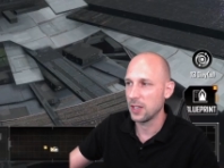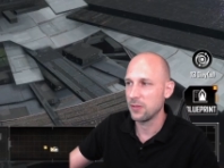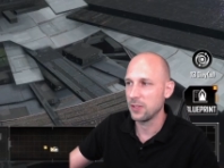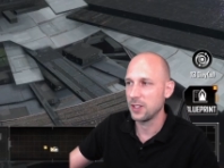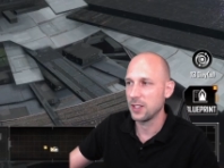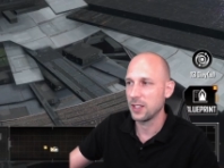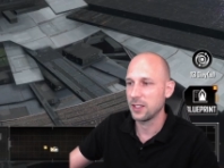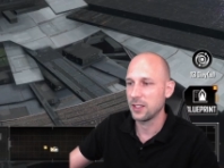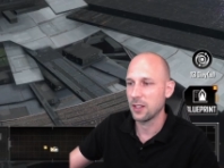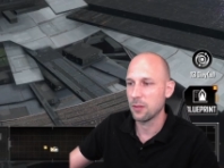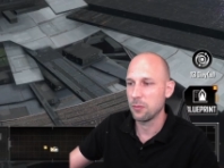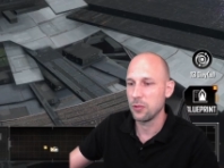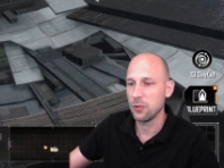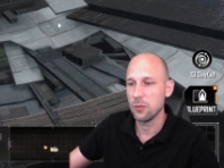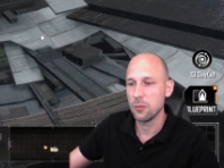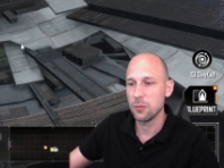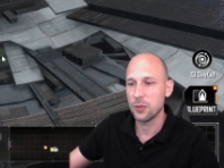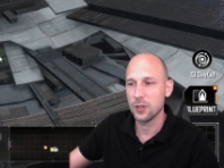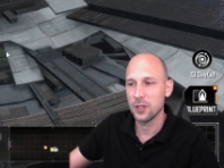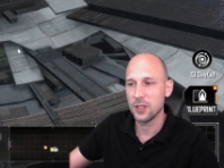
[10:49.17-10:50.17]
another
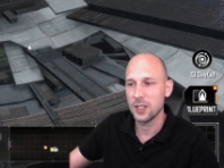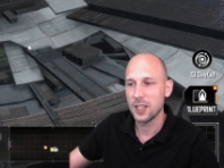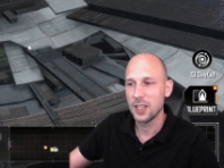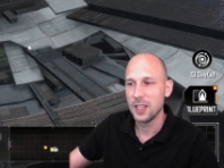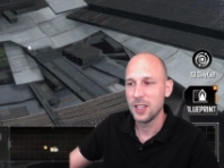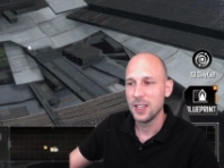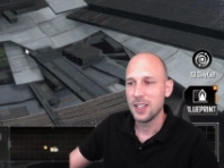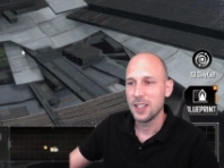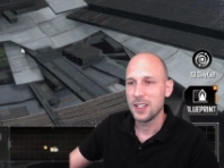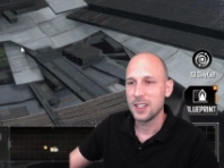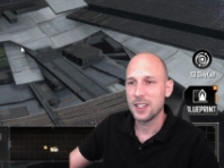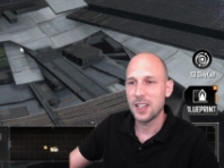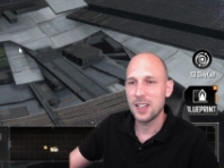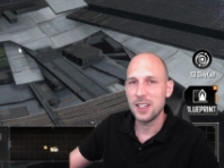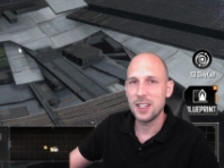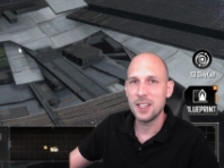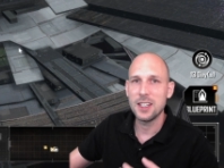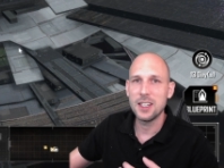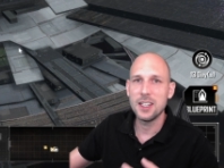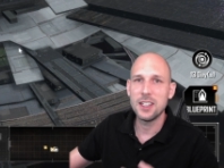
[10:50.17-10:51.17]
blueprint, then
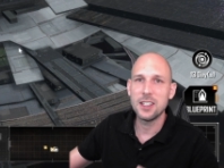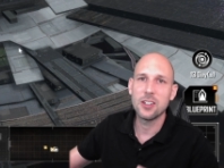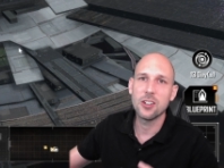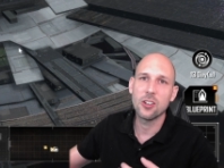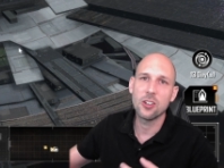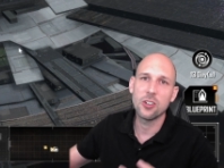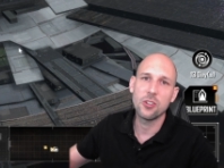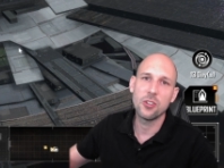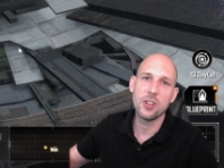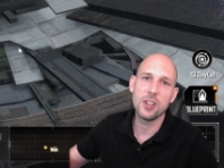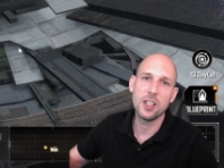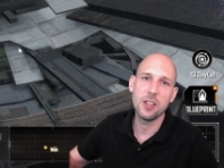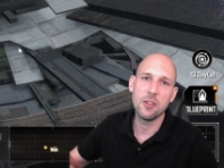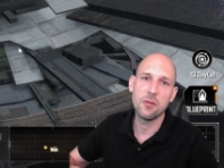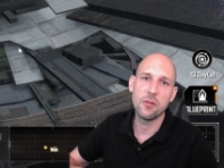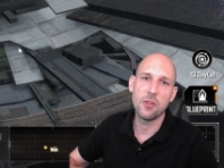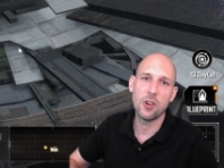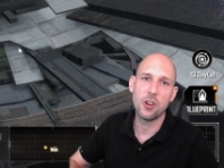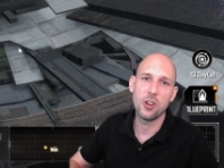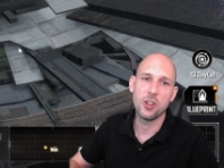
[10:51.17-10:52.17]
it is not really
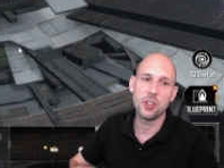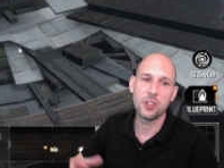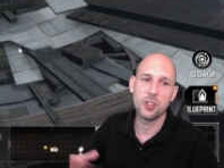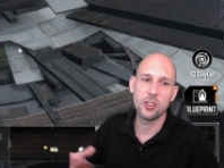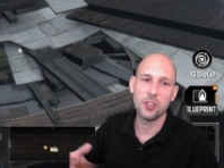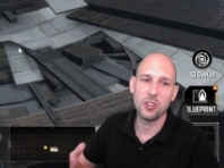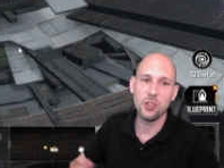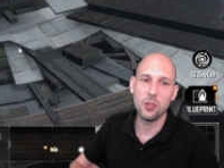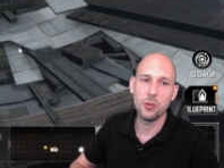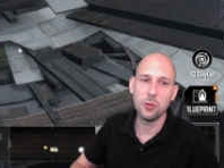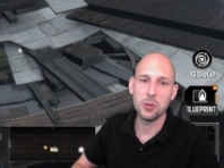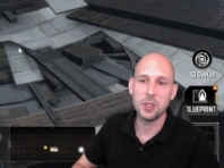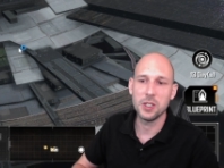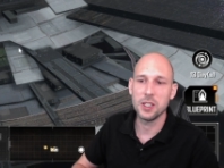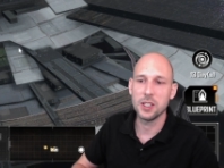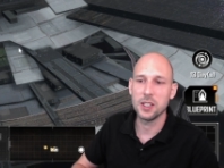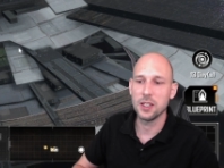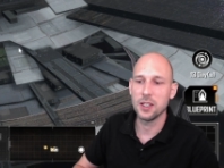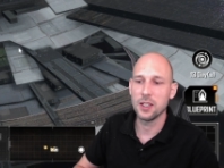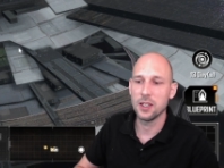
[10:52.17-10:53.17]
worth
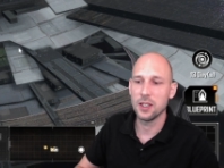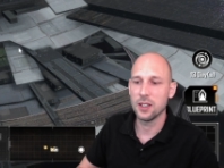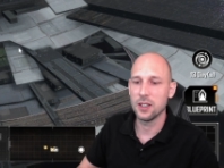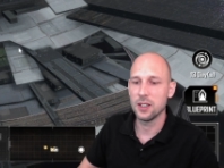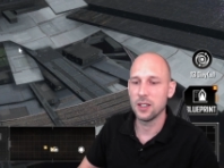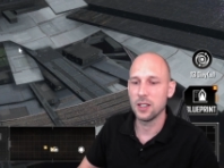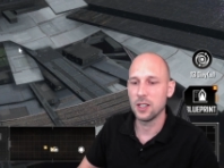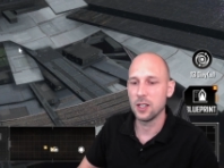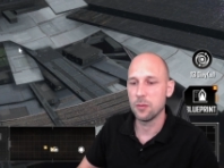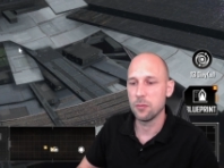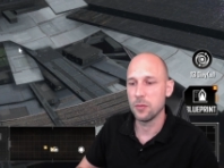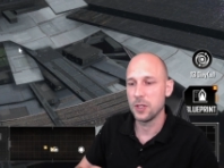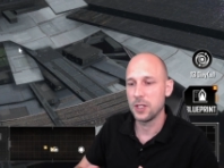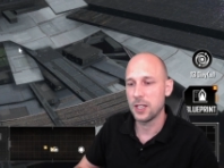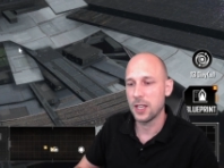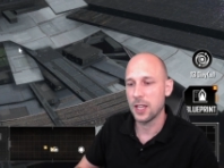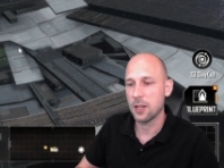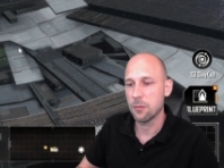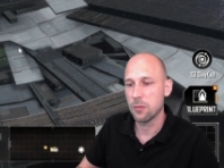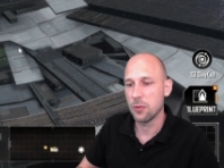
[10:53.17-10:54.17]
using a
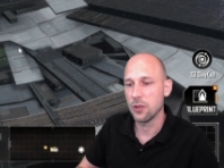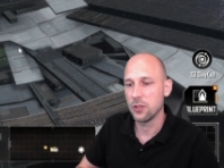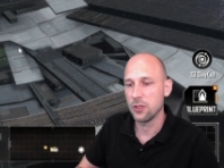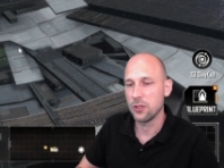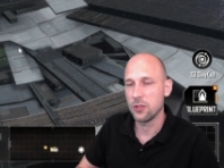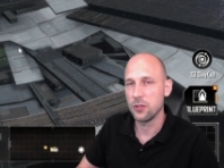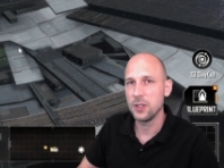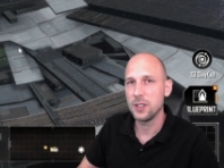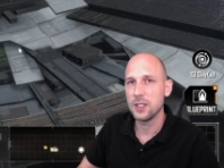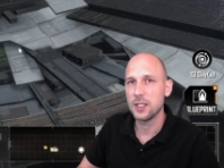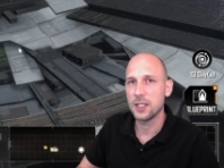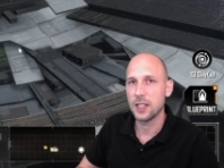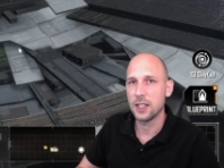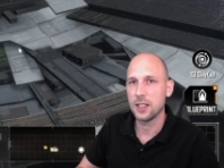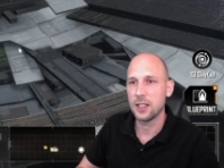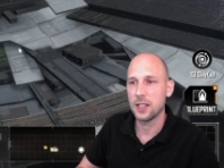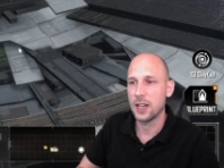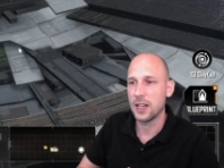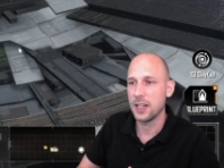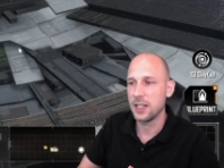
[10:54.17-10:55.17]
tech point
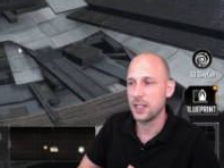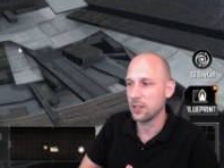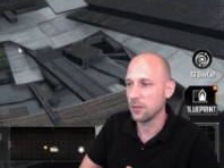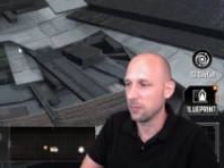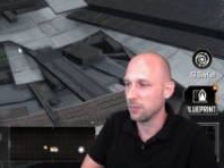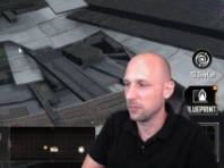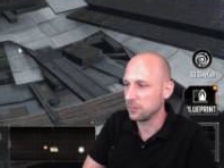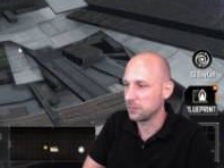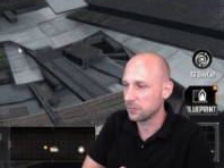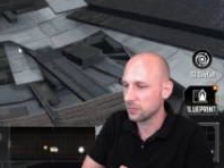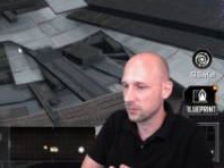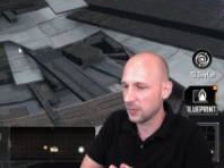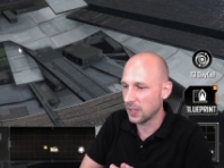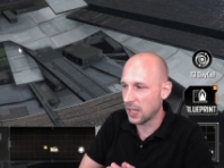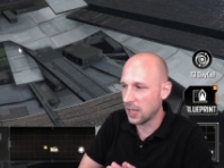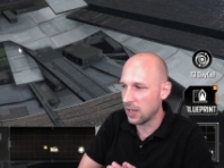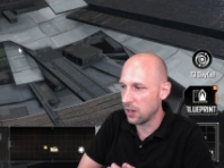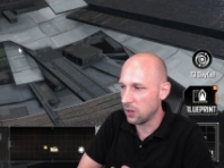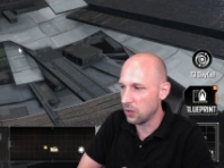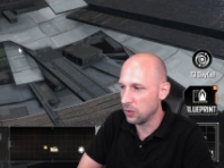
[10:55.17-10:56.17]
reset item.
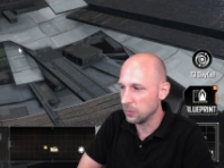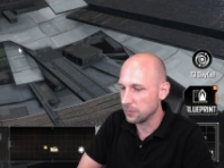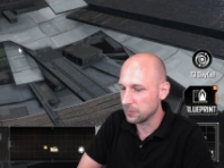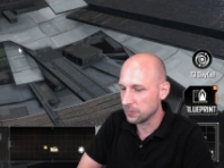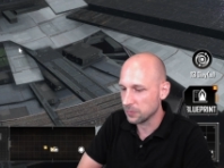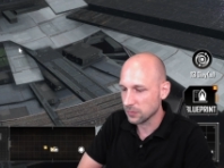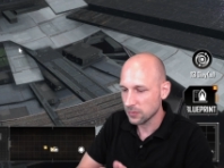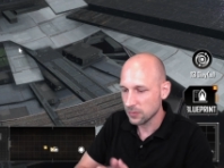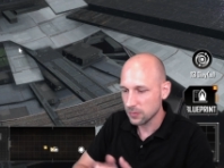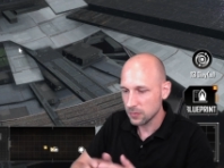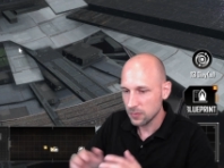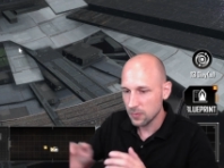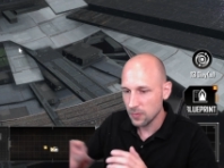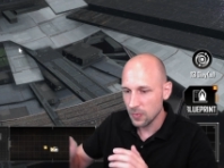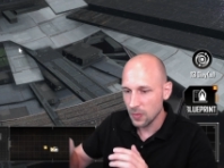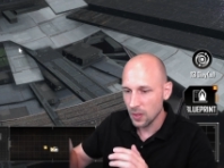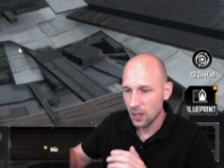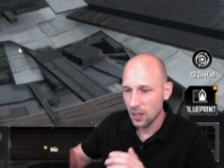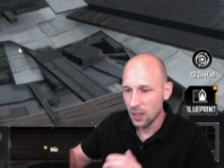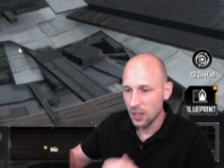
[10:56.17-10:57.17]
Now,
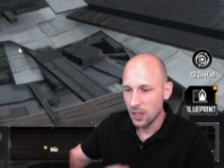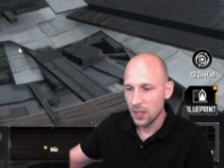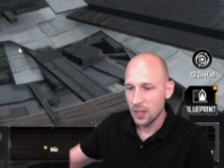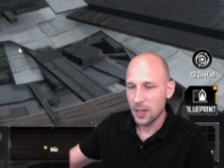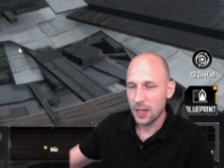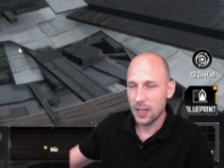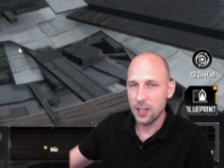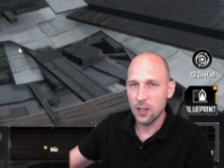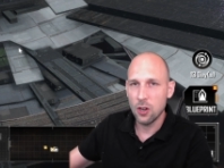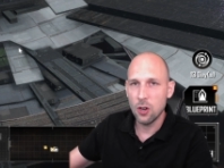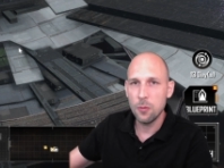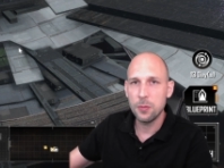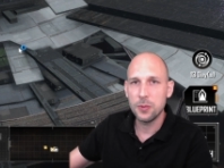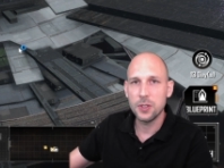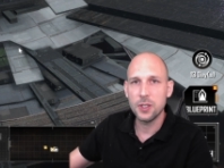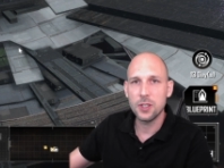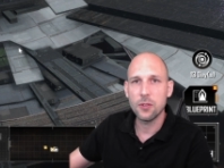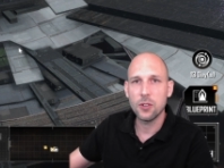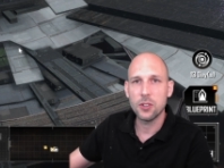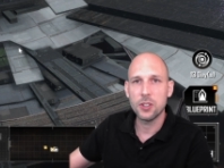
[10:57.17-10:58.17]
I hope
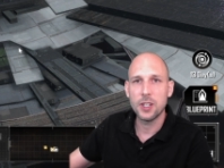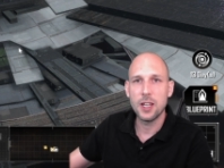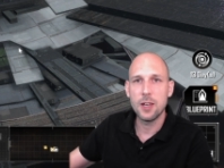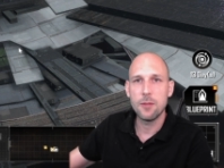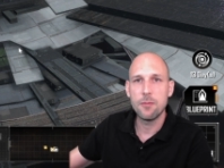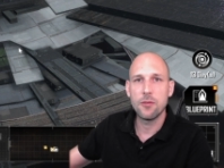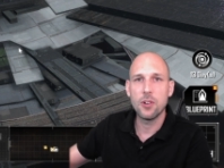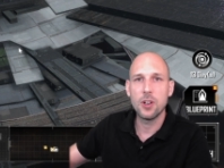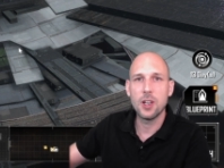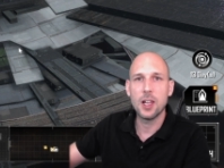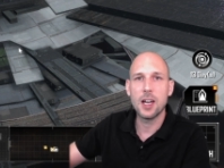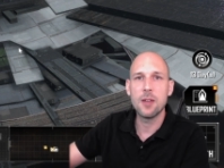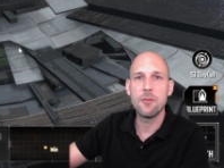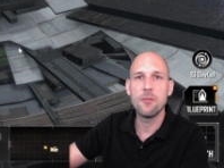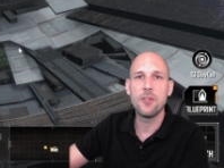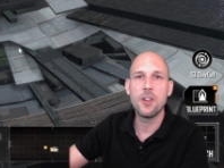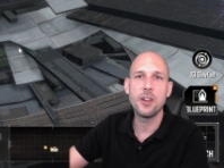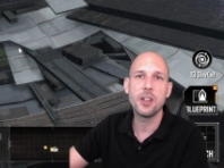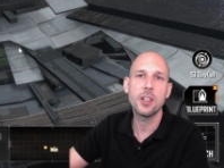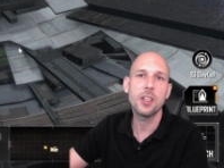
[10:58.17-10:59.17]
this was helpful. I'm
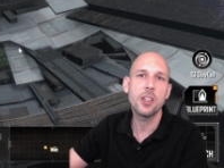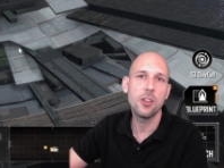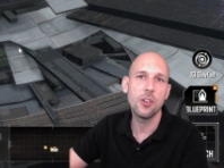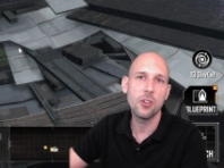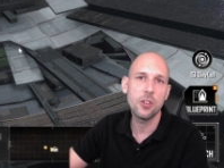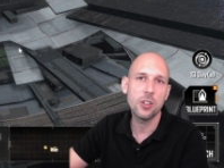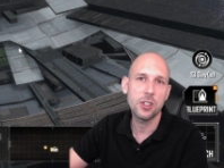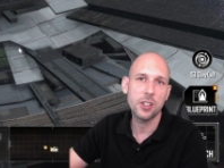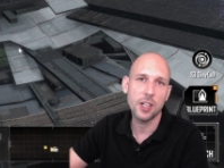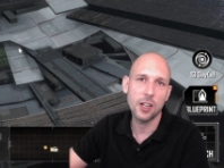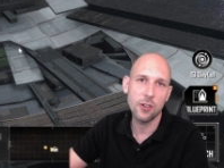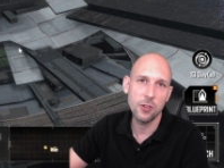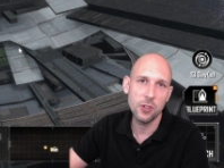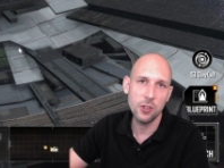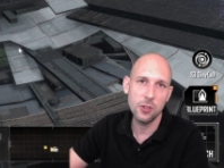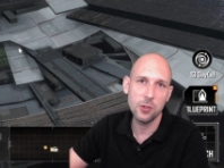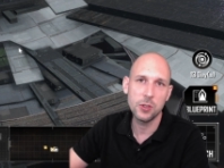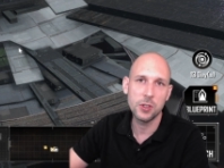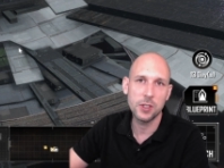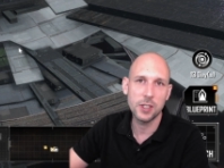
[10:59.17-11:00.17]
very curious how
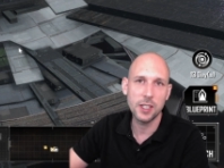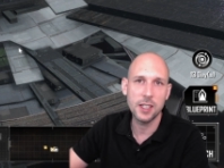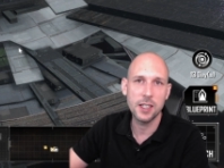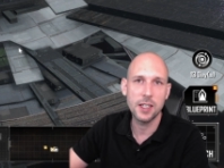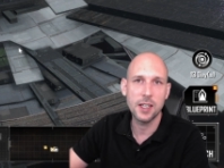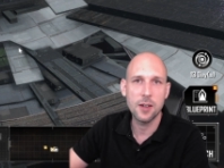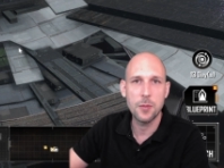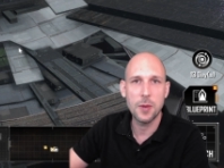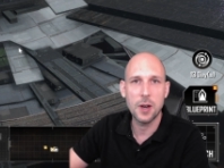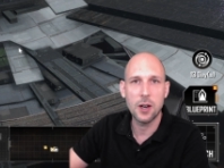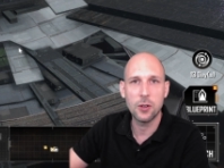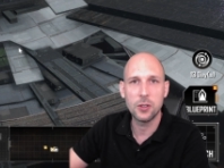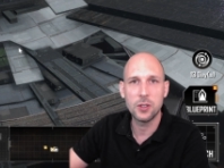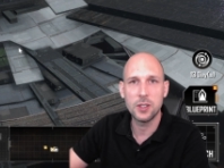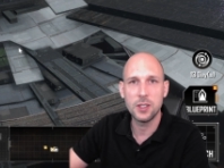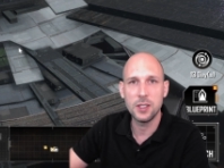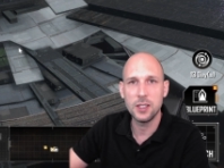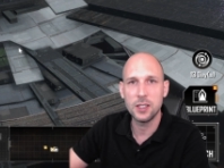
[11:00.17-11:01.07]
you think about these